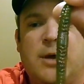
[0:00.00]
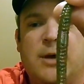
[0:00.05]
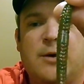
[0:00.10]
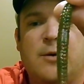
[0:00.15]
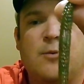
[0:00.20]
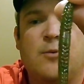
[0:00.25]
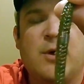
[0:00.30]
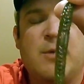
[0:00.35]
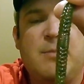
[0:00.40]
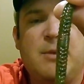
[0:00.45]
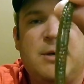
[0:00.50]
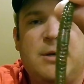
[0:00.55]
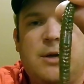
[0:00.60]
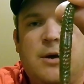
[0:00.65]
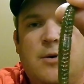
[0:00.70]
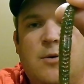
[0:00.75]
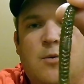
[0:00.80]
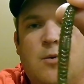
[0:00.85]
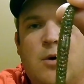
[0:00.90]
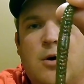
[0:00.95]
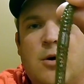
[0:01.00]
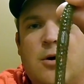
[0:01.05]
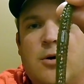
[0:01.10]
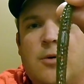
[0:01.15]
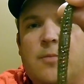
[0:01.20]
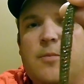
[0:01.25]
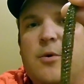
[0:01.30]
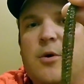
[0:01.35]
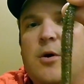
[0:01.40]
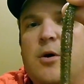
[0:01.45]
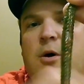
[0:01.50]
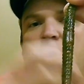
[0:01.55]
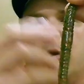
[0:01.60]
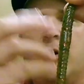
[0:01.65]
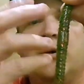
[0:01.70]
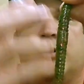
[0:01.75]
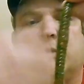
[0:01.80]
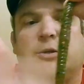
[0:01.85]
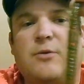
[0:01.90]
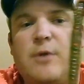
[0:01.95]
like a ribbon tail worm,
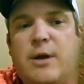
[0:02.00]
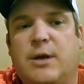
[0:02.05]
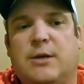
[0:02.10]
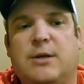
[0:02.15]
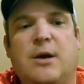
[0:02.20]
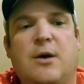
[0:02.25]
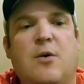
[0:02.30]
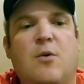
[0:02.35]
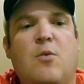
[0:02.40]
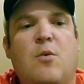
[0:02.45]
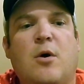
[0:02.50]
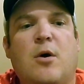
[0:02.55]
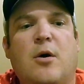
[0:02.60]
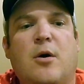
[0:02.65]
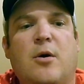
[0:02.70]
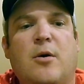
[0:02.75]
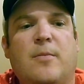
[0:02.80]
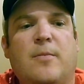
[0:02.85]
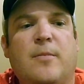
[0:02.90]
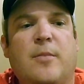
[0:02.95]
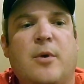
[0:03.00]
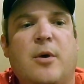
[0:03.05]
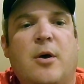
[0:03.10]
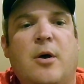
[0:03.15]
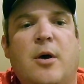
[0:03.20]
straight tail worm,